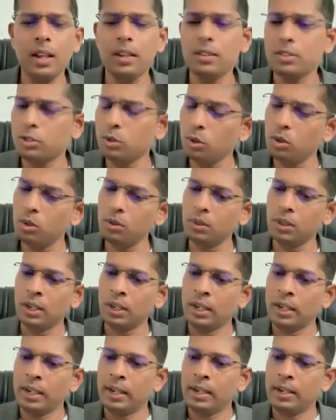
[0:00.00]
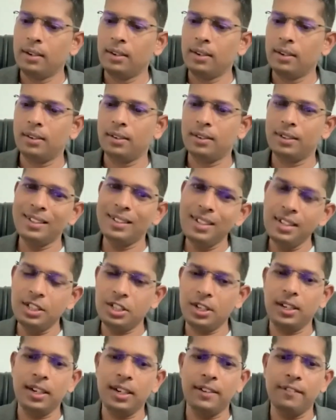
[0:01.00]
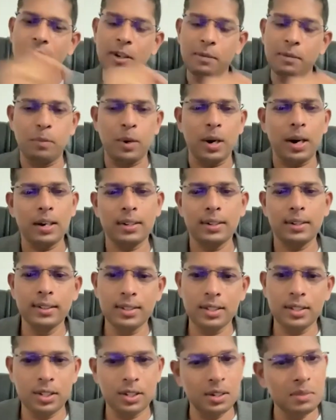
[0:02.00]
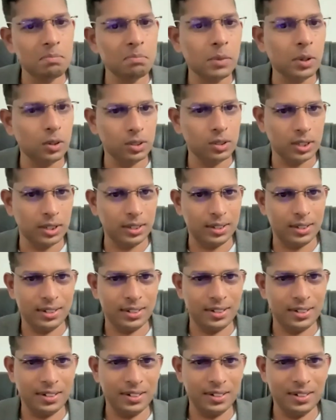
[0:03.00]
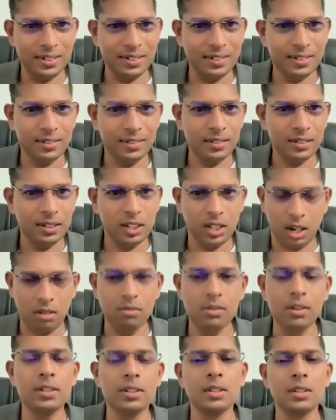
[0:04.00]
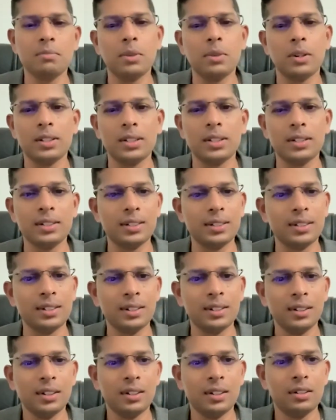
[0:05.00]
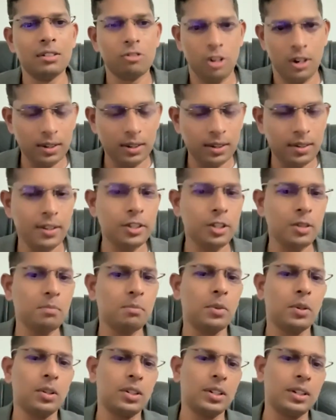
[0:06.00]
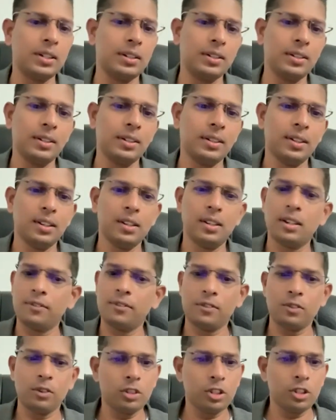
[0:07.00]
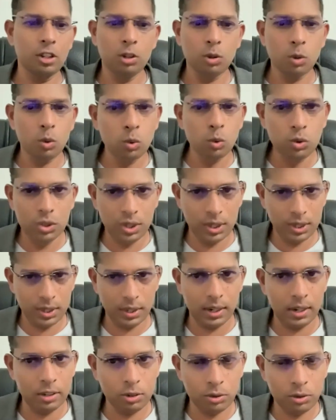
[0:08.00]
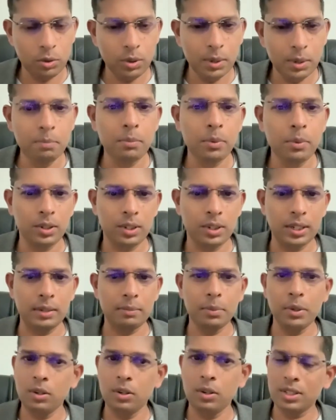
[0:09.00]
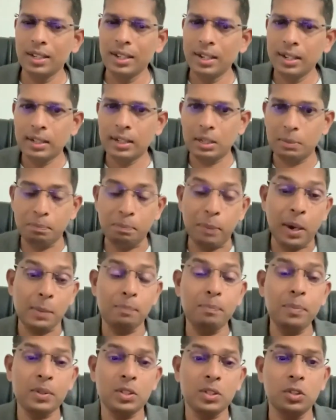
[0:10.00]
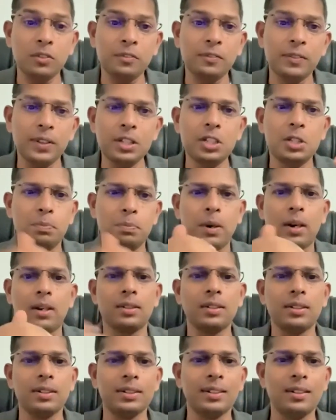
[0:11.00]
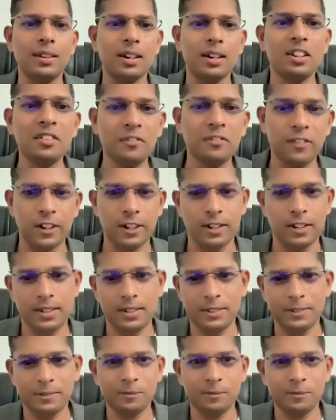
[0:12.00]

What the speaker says: So each and every part is important. Crown is important, trunk is important, and of course, roots also important, because the purpose of each part are different.